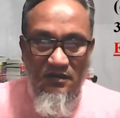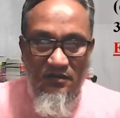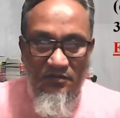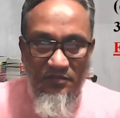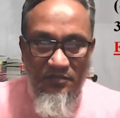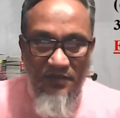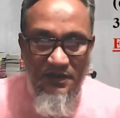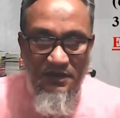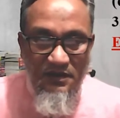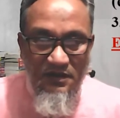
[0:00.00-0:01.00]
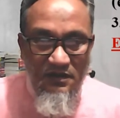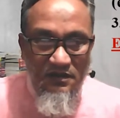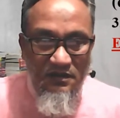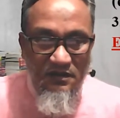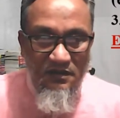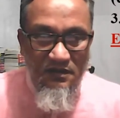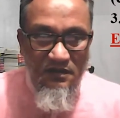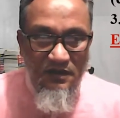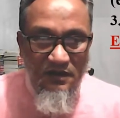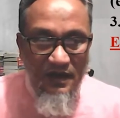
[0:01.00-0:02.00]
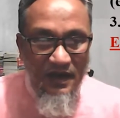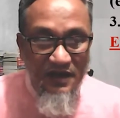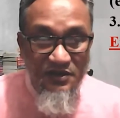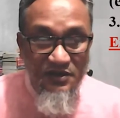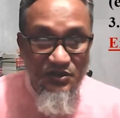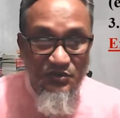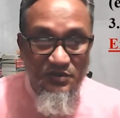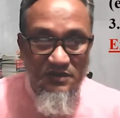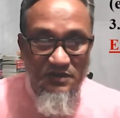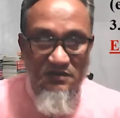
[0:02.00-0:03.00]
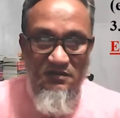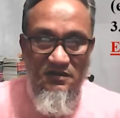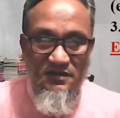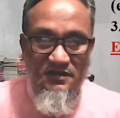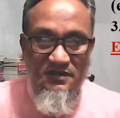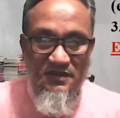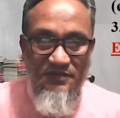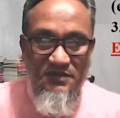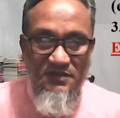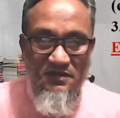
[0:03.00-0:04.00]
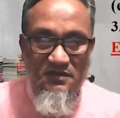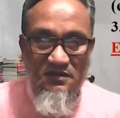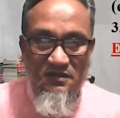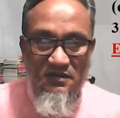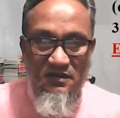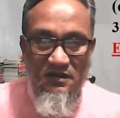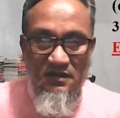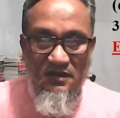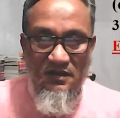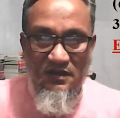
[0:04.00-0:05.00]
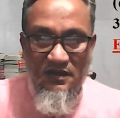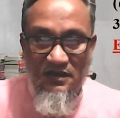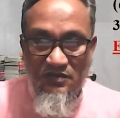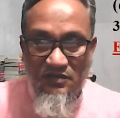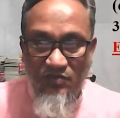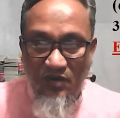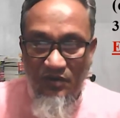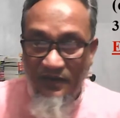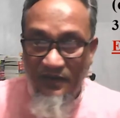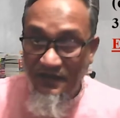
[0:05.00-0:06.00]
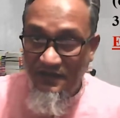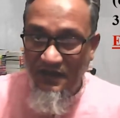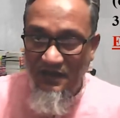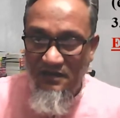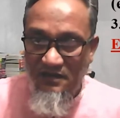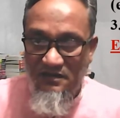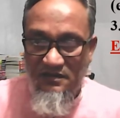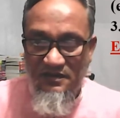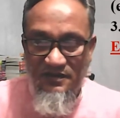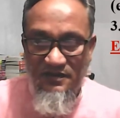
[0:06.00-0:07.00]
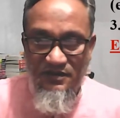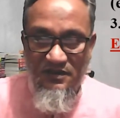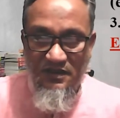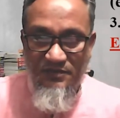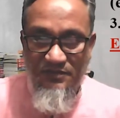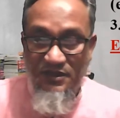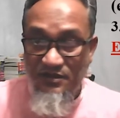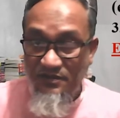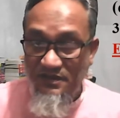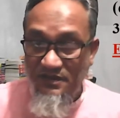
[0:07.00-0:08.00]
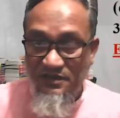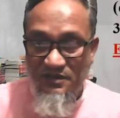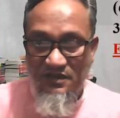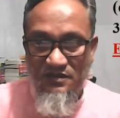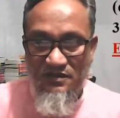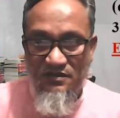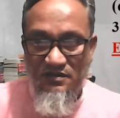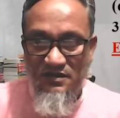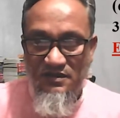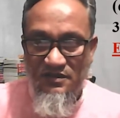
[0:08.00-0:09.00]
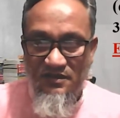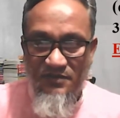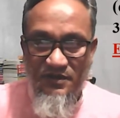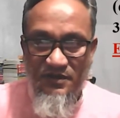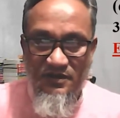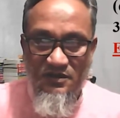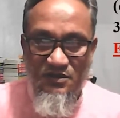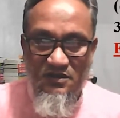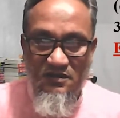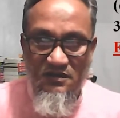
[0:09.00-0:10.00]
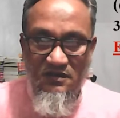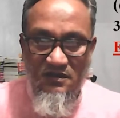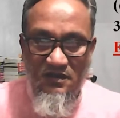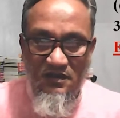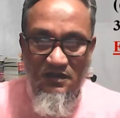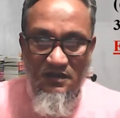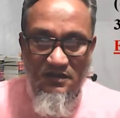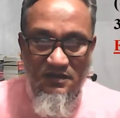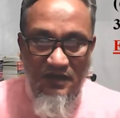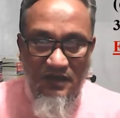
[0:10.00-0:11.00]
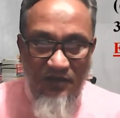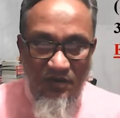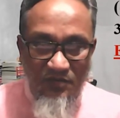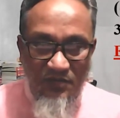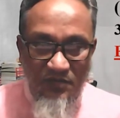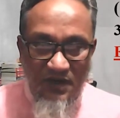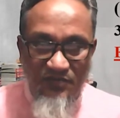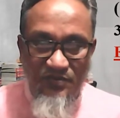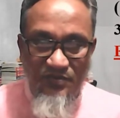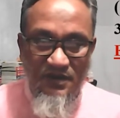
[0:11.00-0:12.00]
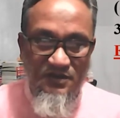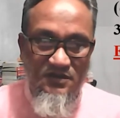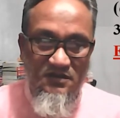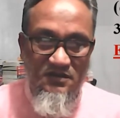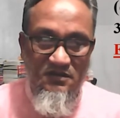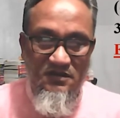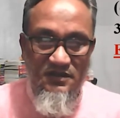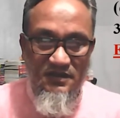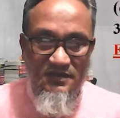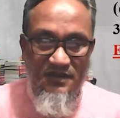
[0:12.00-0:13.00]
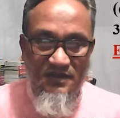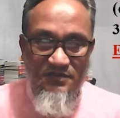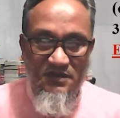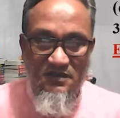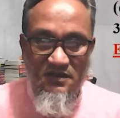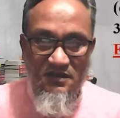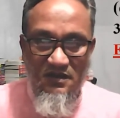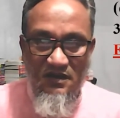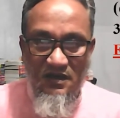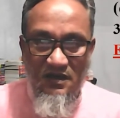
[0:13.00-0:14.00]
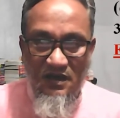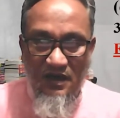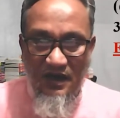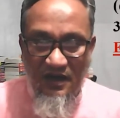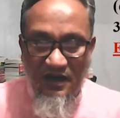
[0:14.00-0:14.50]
Many, a student, it's a subject, is following the video instruction, it's the predicate. Some of my friends, it's the subject, are